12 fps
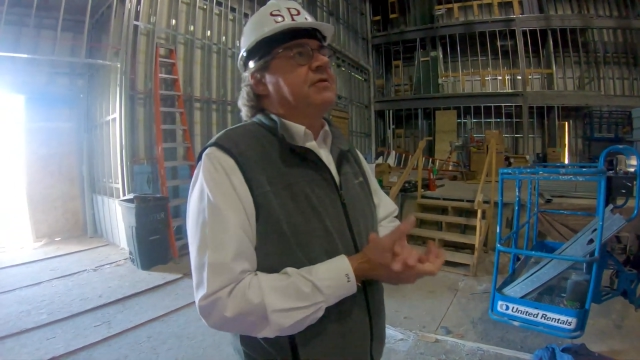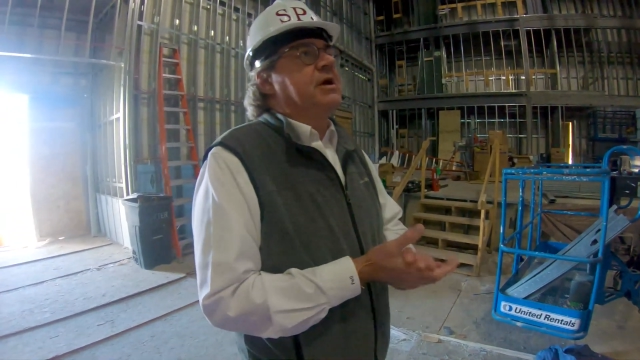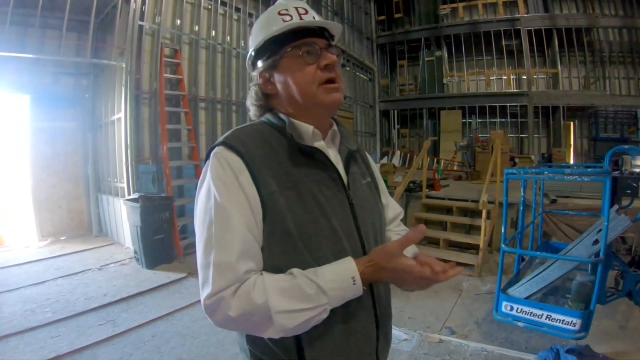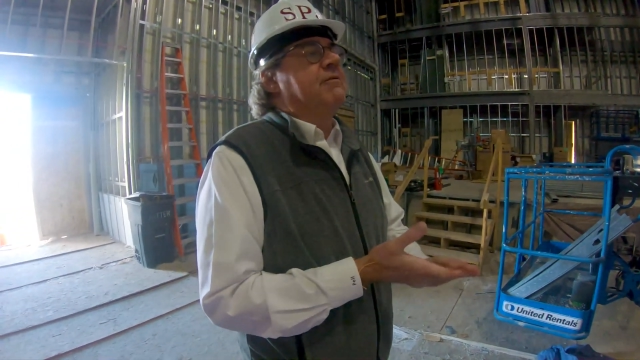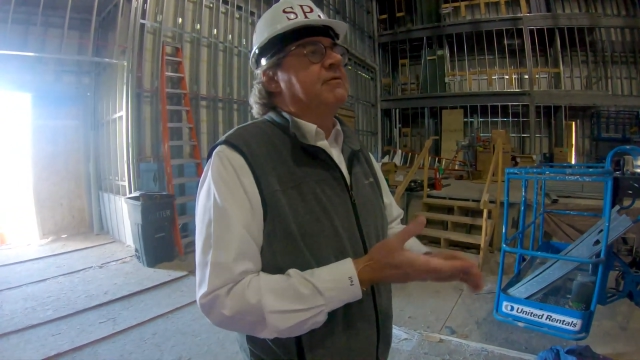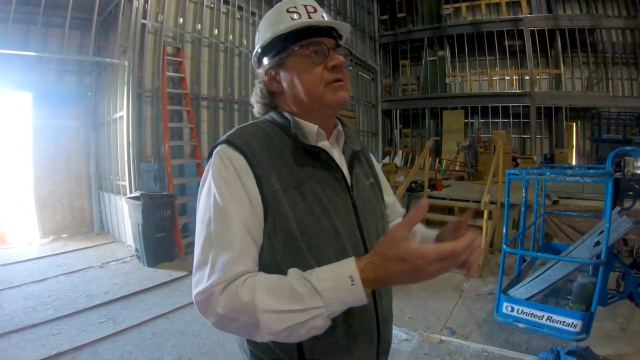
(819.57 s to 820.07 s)

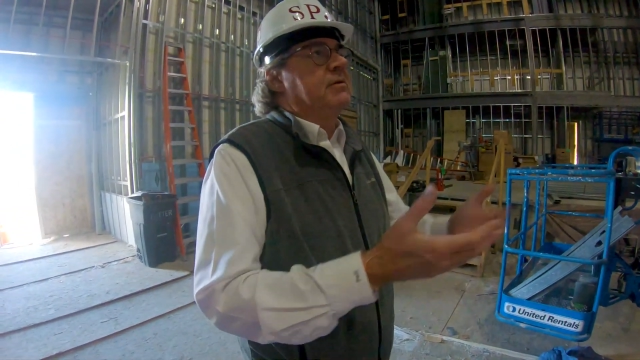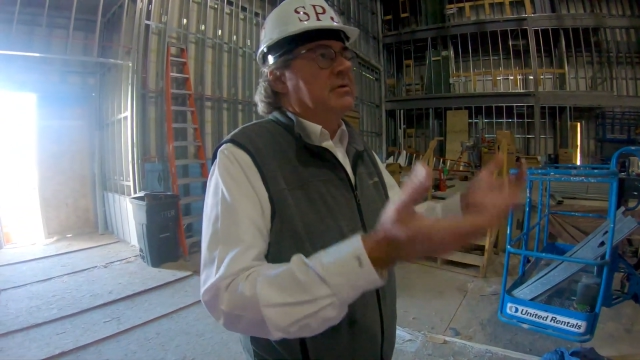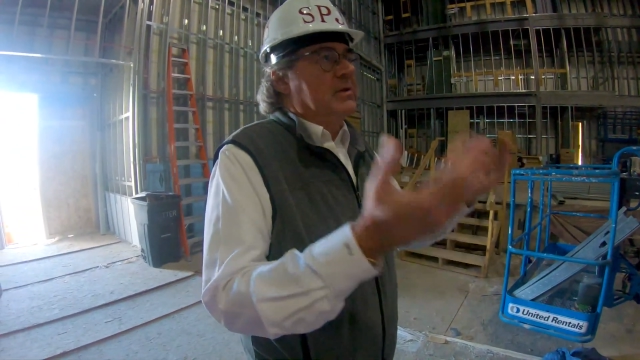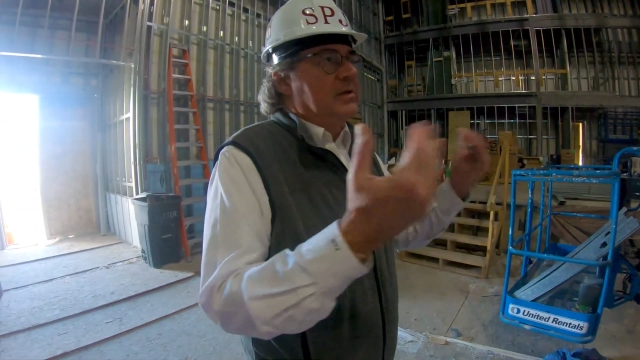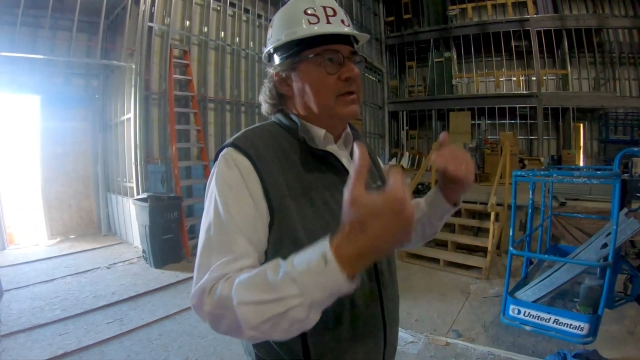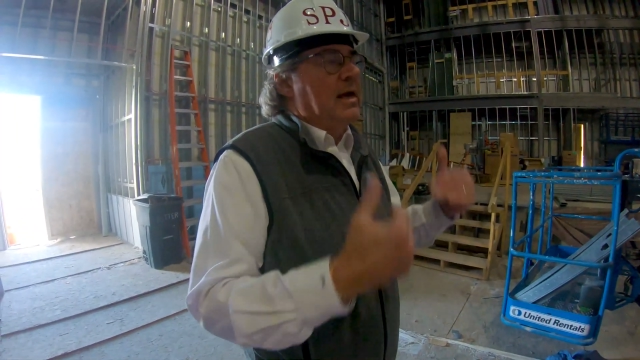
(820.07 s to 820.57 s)
thing of
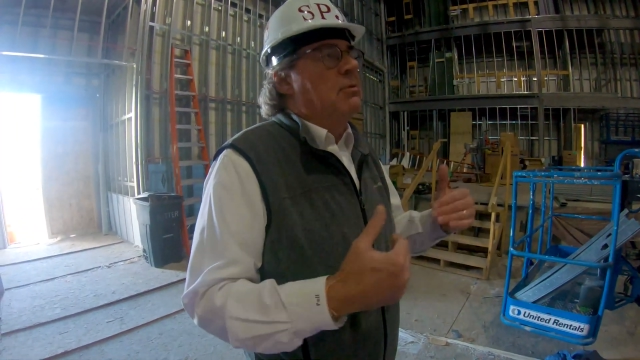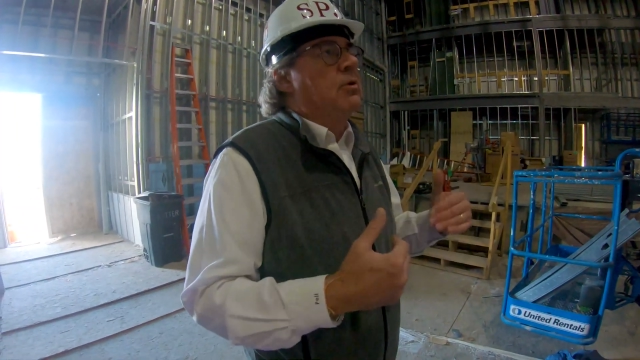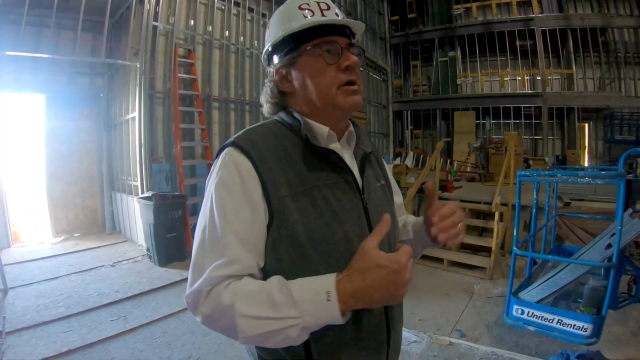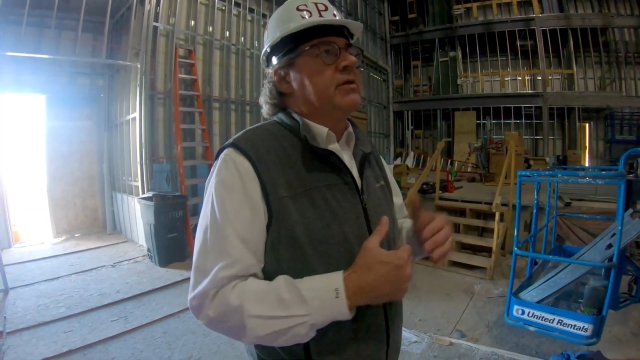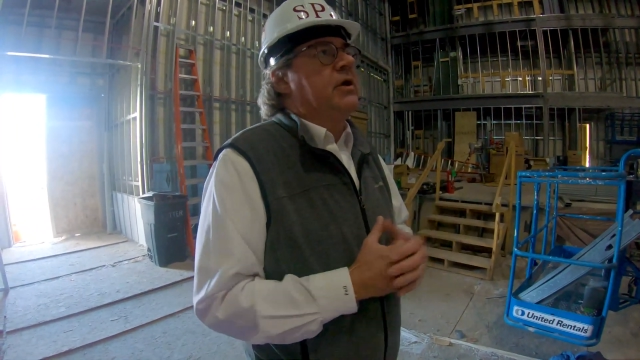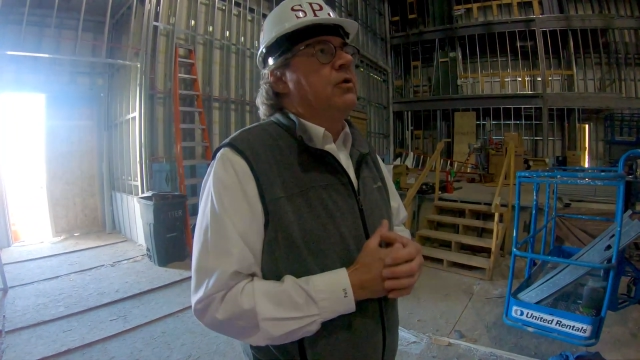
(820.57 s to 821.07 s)

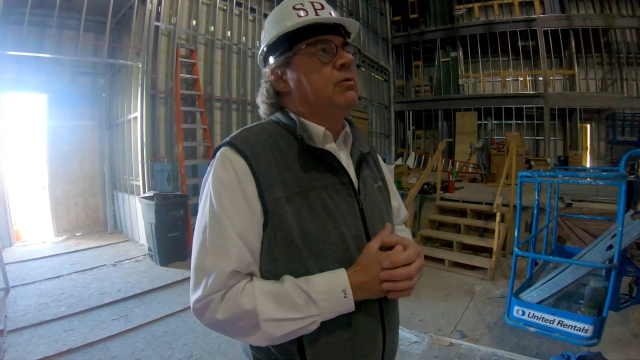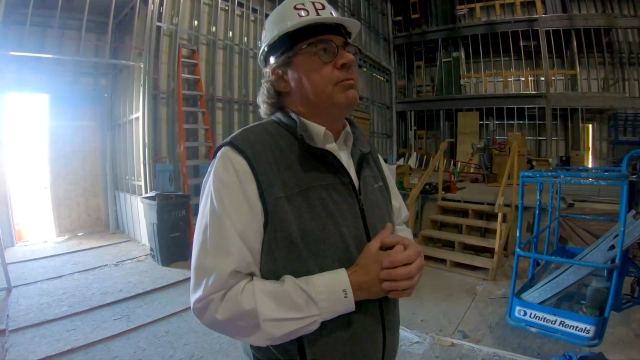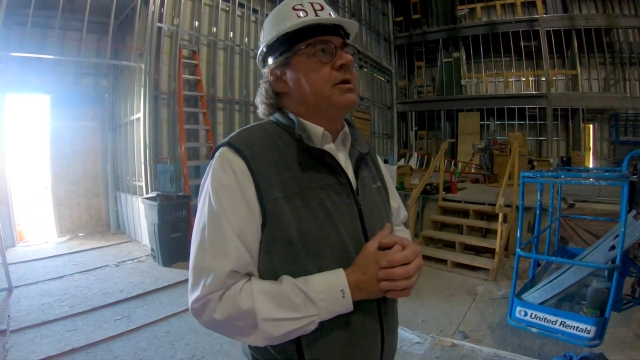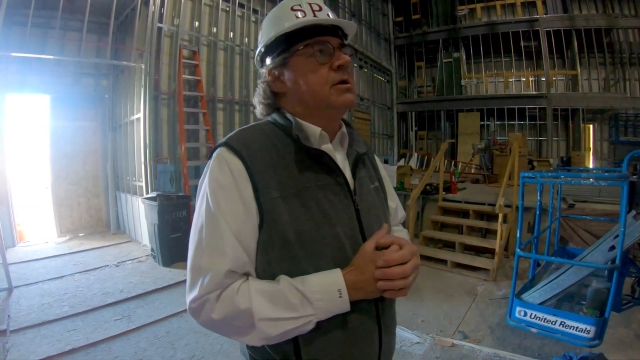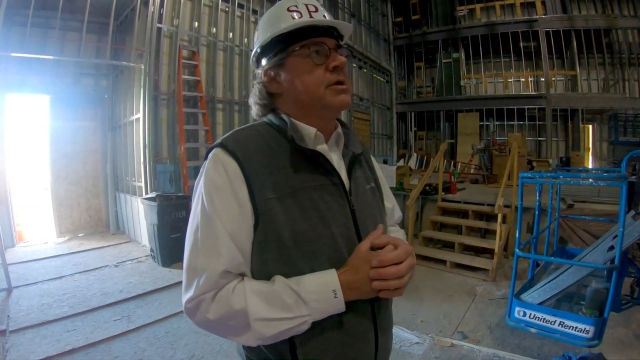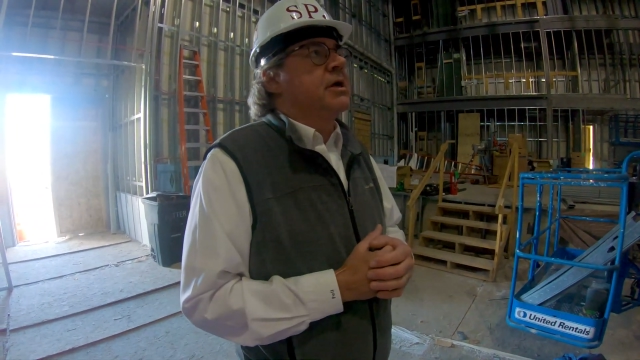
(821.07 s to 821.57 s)
demoing the old
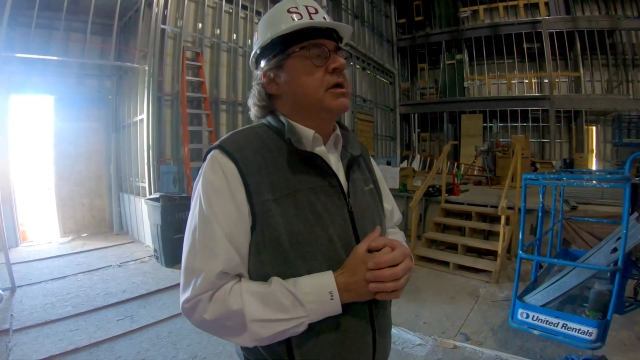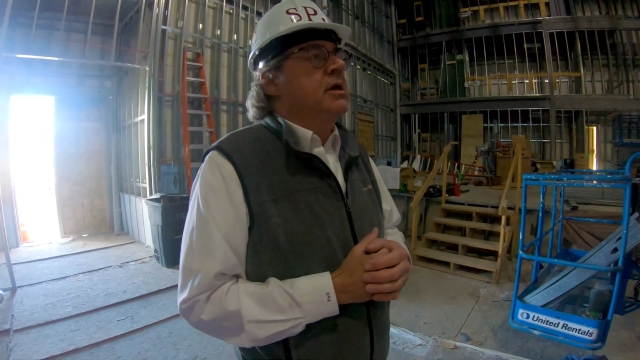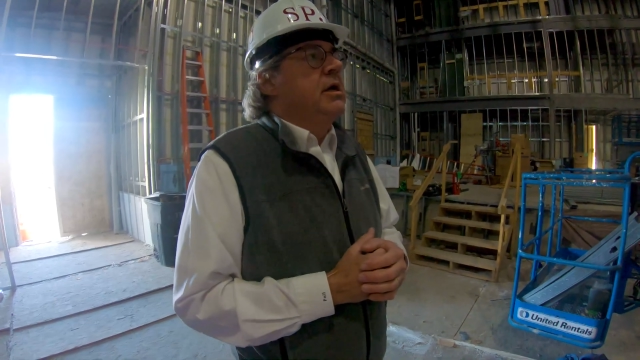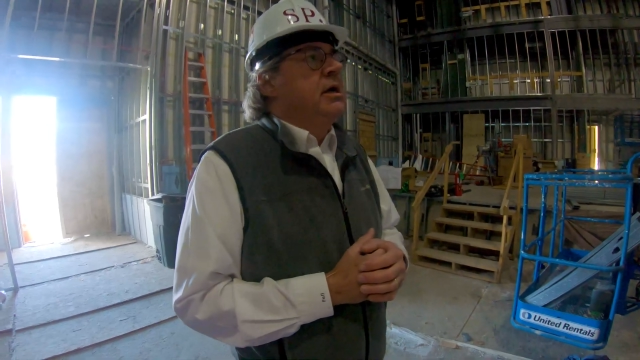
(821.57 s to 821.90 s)
building,